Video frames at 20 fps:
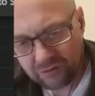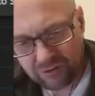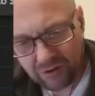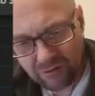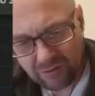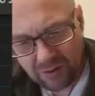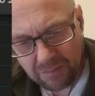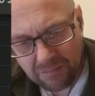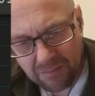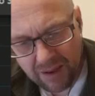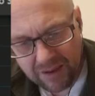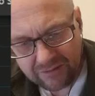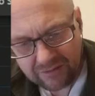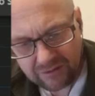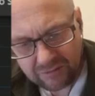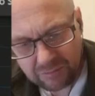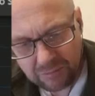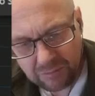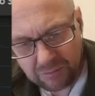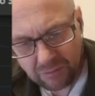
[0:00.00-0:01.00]
show that mass
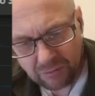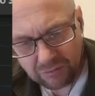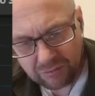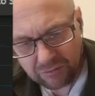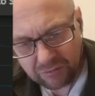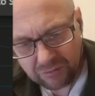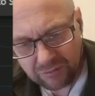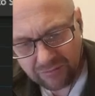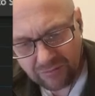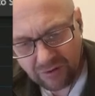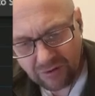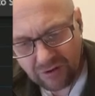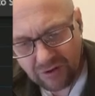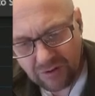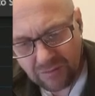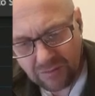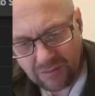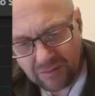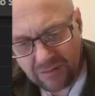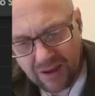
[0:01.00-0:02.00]
is proportional to
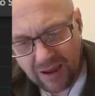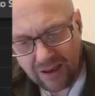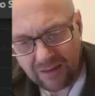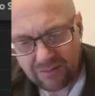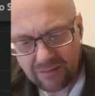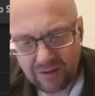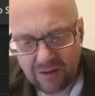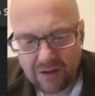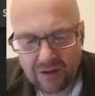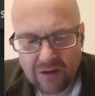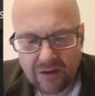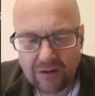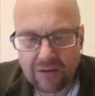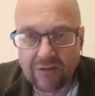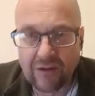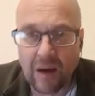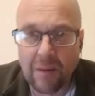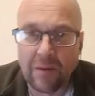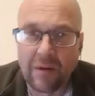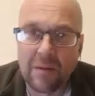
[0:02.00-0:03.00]
volume. Yeah,
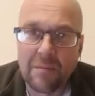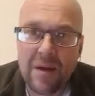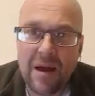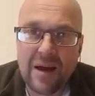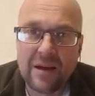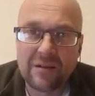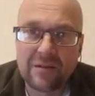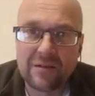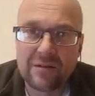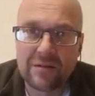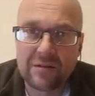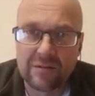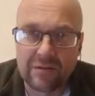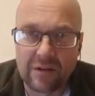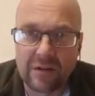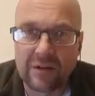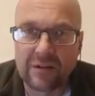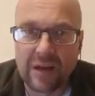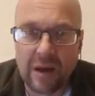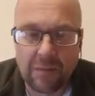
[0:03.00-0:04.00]
double the mass, you're
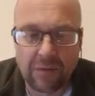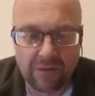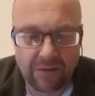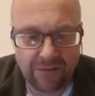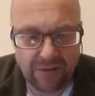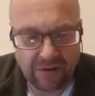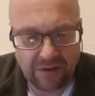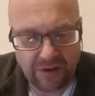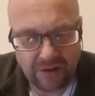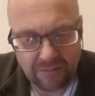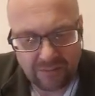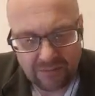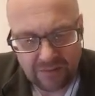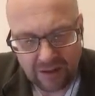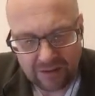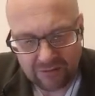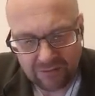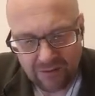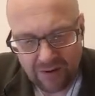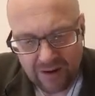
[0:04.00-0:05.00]
going to double the volume.
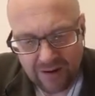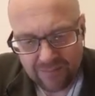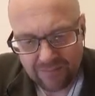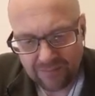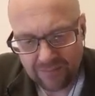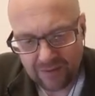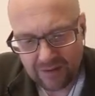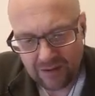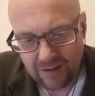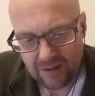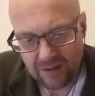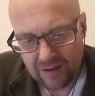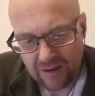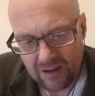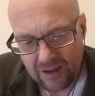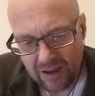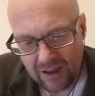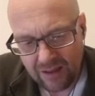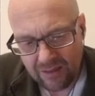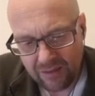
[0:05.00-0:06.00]
That's right.
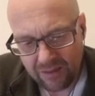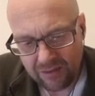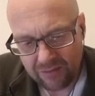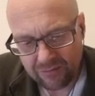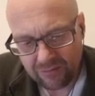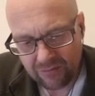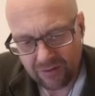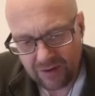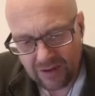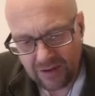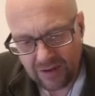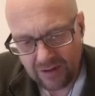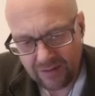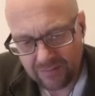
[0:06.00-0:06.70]
And 3,